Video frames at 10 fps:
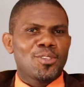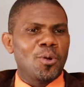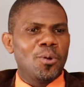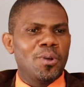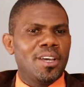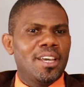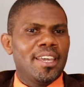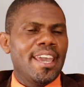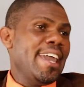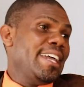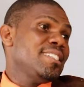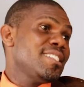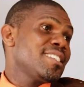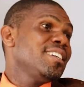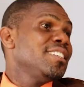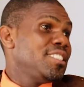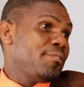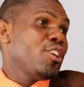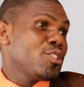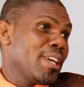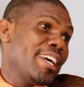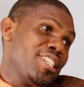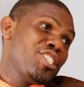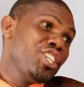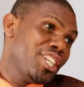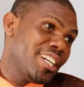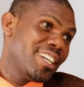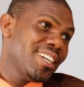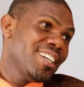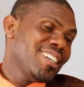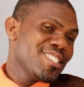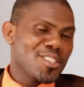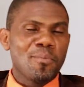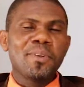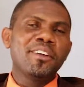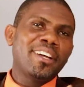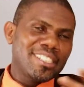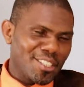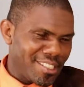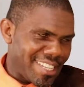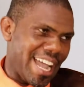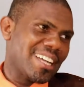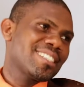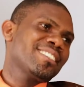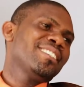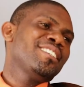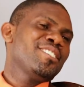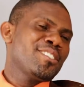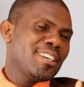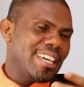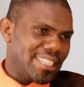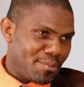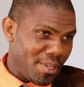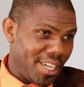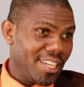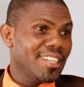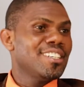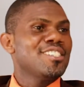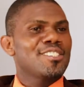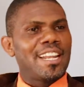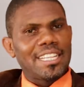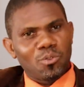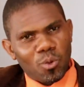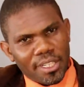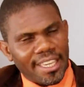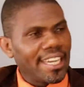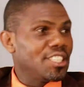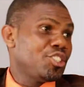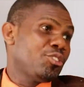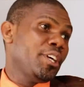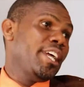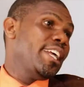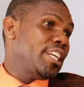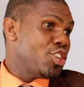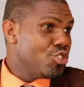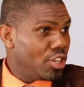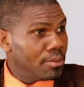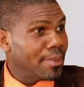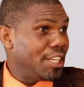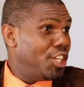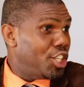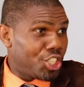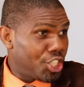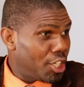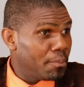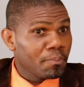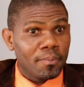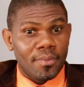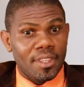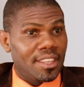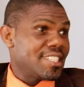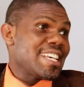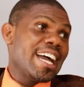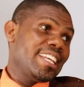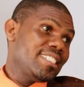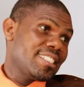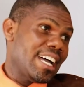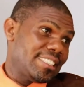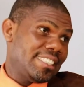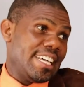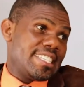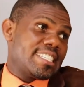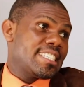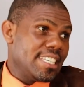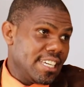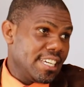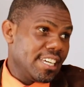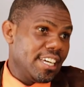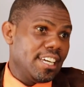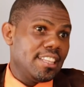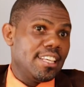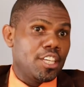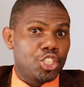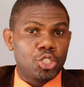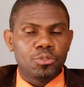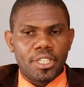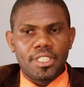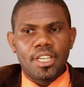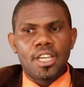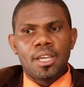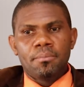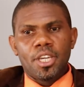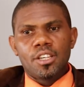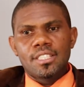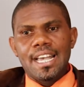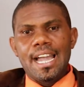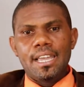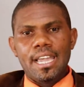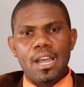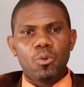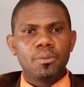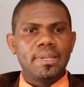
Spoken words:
So hence, they've got to get a teacher. So parents contact to get me so that one can train and groom and nurture the talents that they see in their children. Because I want